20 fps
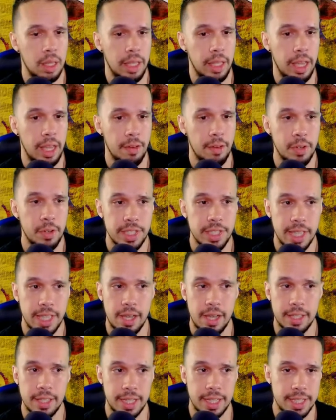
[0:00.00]
And
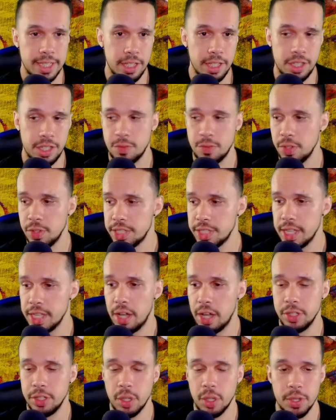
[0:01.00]
freestyle, like I said, it's just
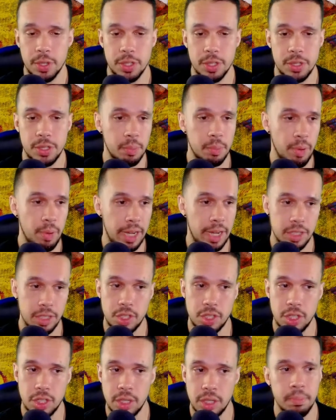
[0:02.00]
freestyle. You go into the practice
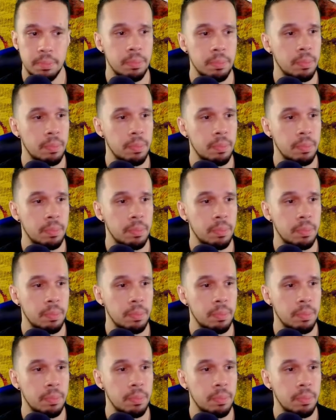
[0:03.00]
gym,